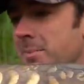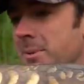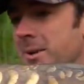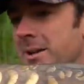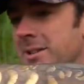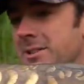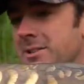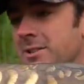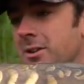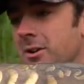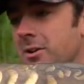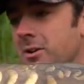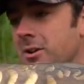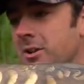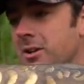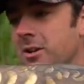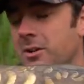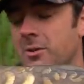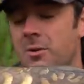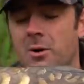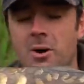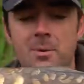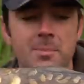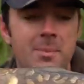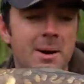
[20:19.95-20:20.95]
but he's not going to
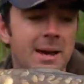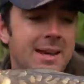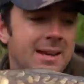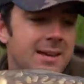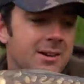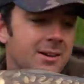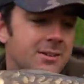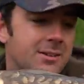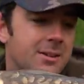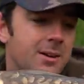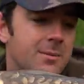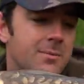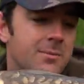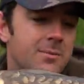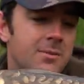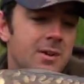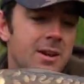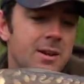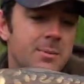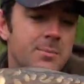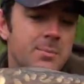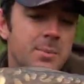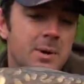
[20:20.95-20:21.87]
quite make it, I don't think.